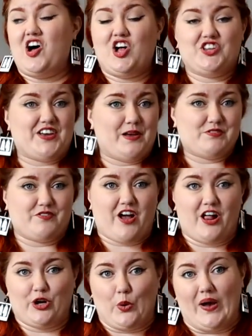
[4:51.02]
all types of
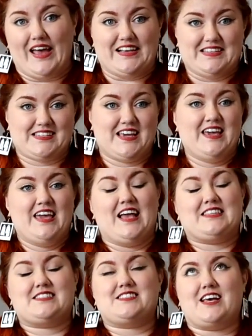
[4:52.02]
colorways.
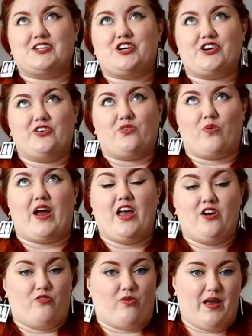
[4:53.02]
It's such a
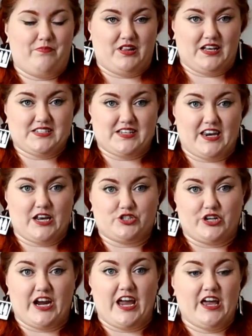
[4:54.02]
great place to get a
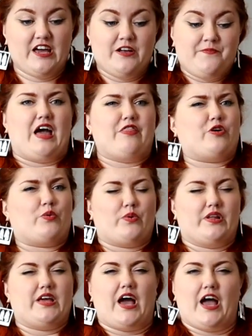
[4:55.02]
tree, and they're
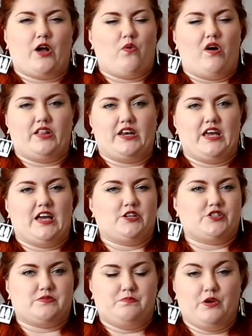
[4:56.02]
really high quality
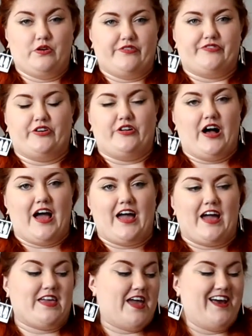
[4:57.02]
and just beautiful.
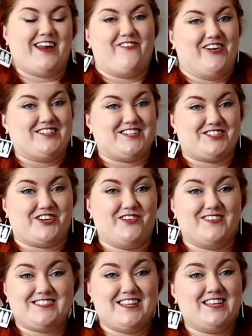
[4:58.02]
I cannot wait to show
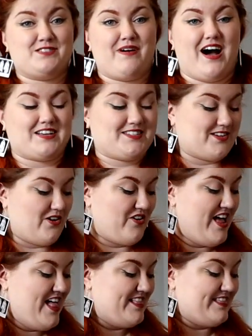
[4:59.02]
you what's in this box. So
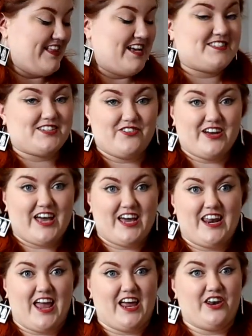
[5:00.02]
let's go
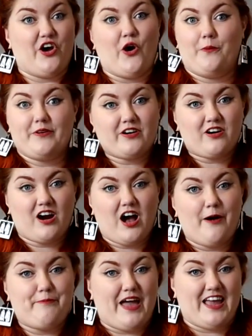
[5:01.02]
ahead and open her
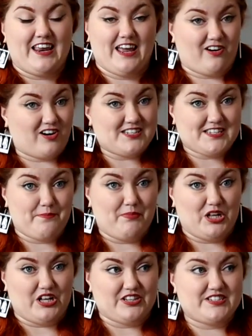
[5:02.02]
up and get her
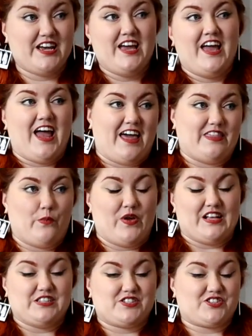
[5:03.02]
assembled, and then we can